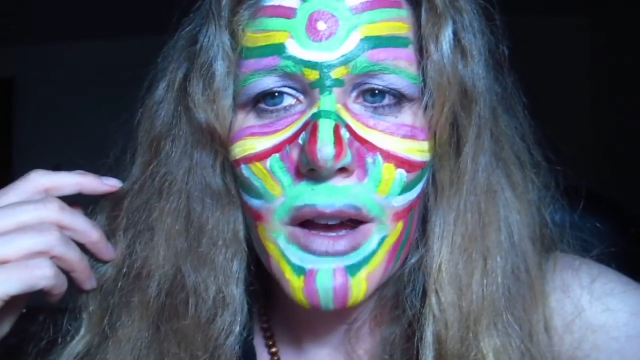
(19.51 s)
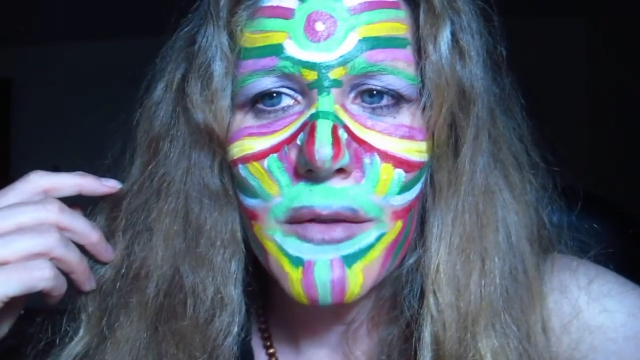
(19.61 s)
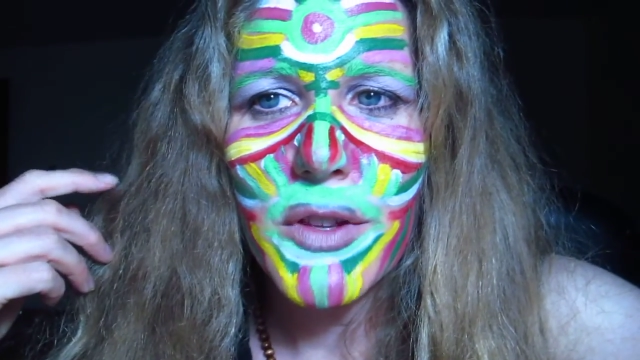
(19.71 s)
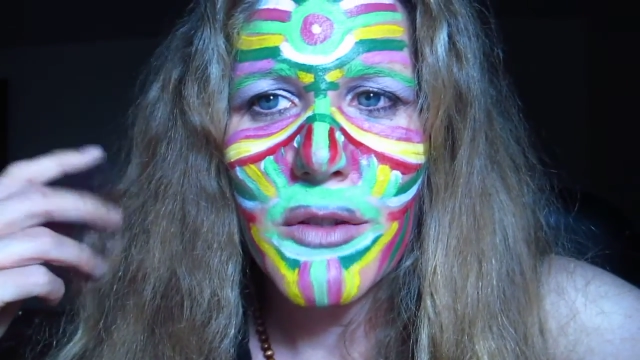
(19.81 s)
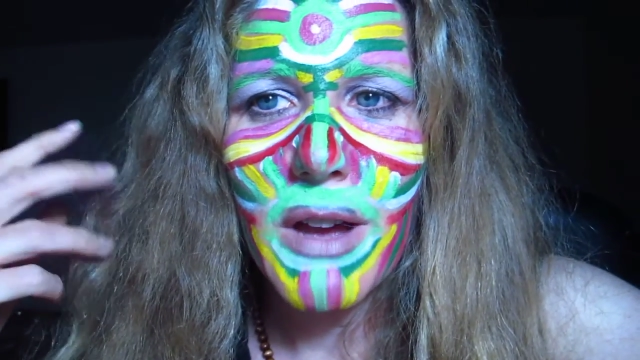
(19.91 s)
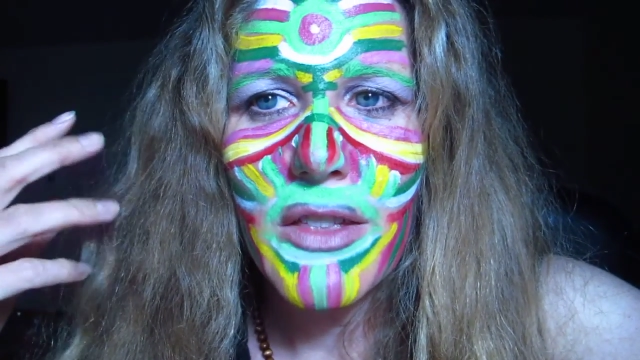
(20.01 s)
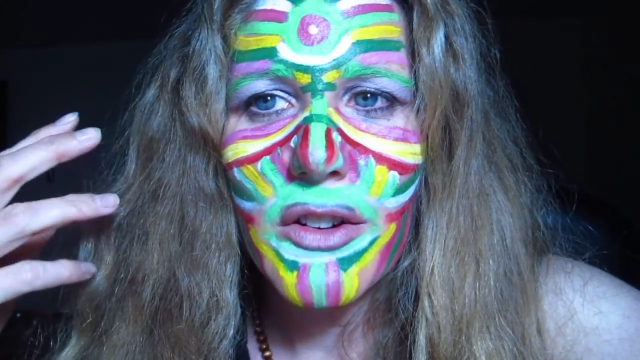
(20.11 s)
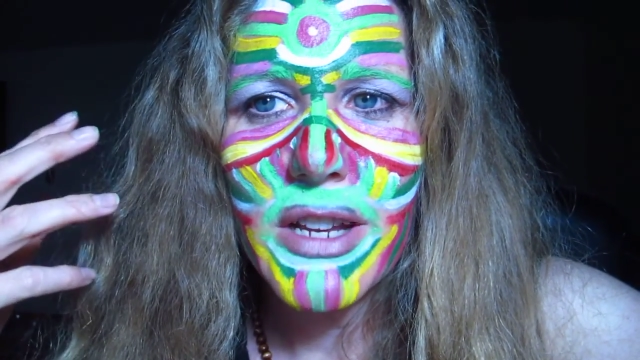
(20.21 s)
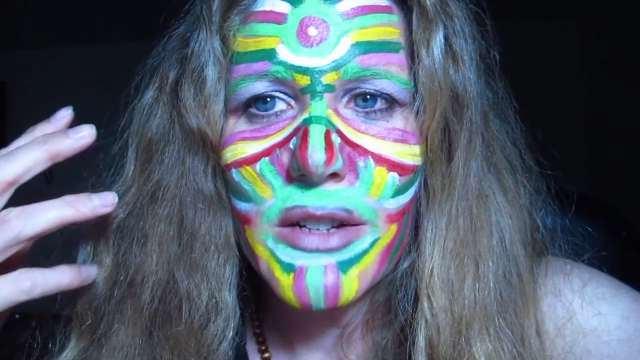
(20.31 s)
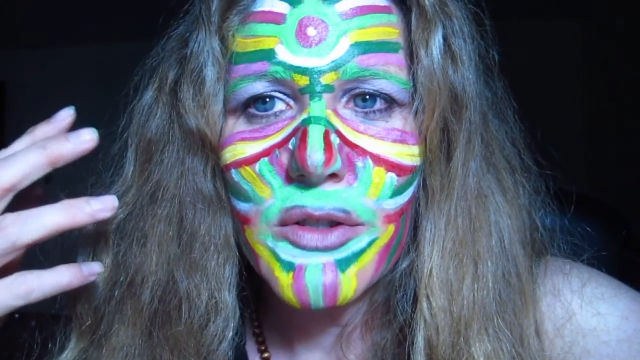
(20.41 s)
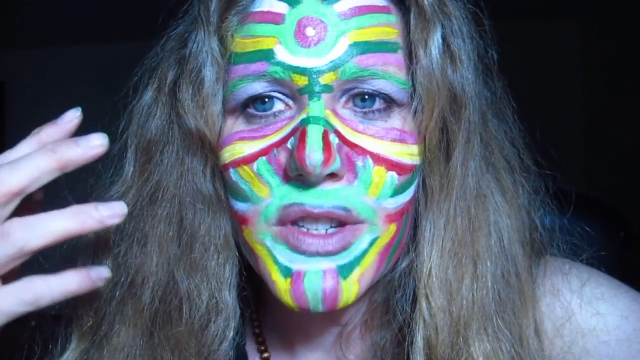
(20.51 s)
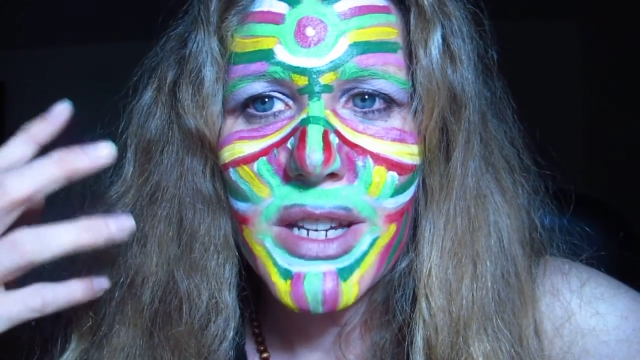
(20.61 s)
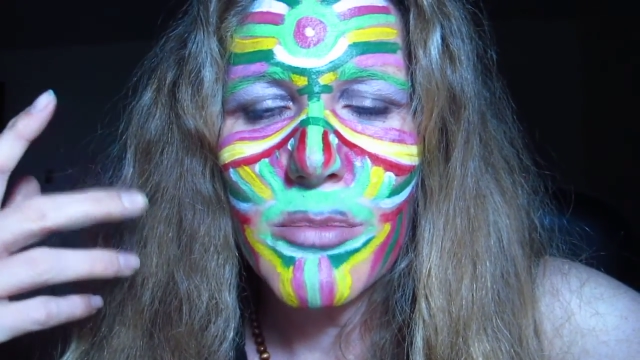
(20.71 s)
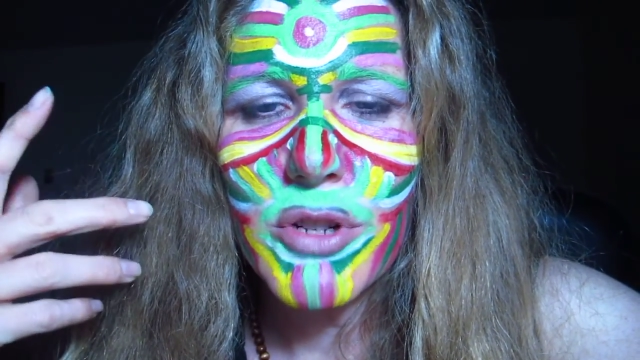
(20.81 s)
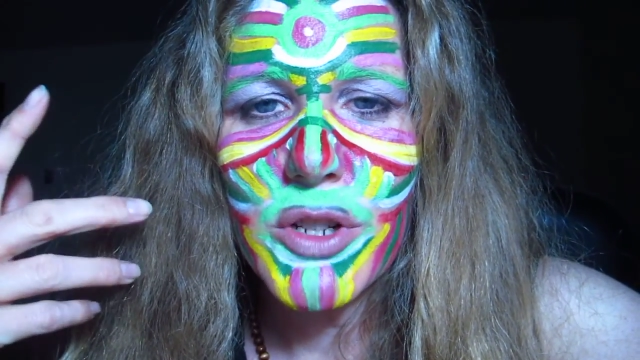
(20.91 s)
a few other
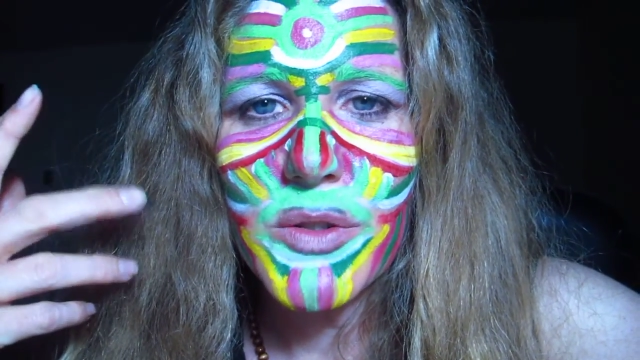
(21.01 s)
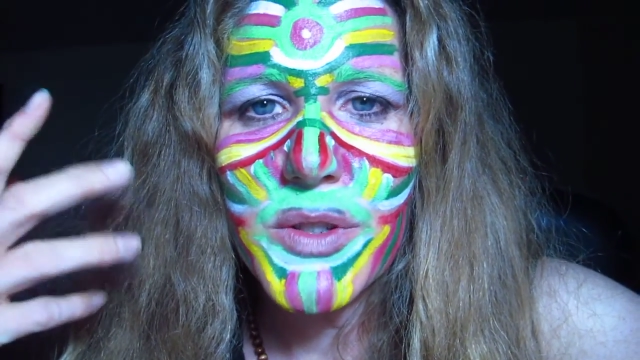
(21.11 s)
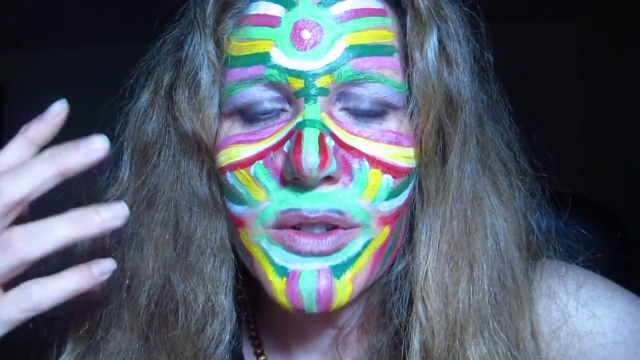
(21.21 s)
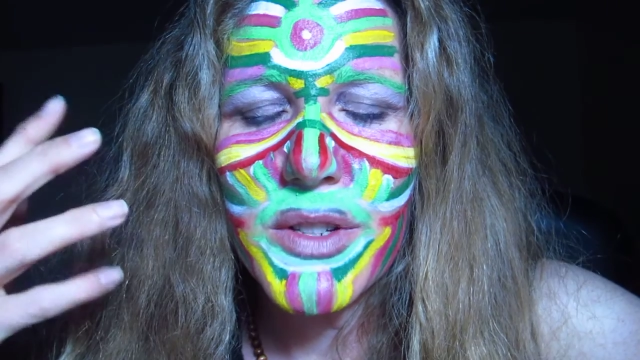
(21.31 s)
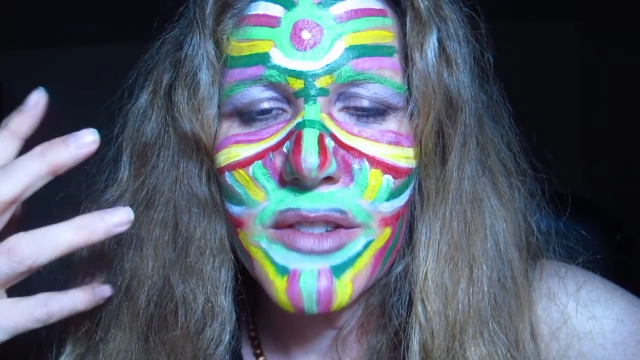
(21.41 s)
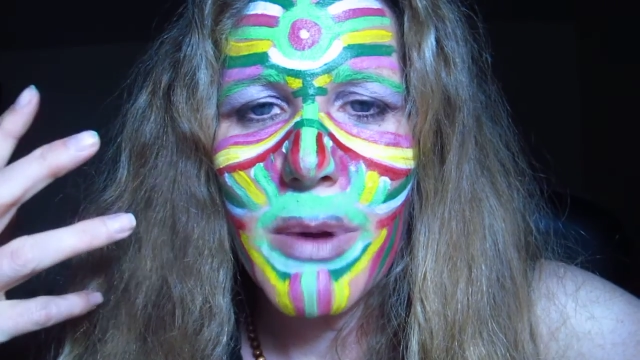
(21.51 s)
interesting producers of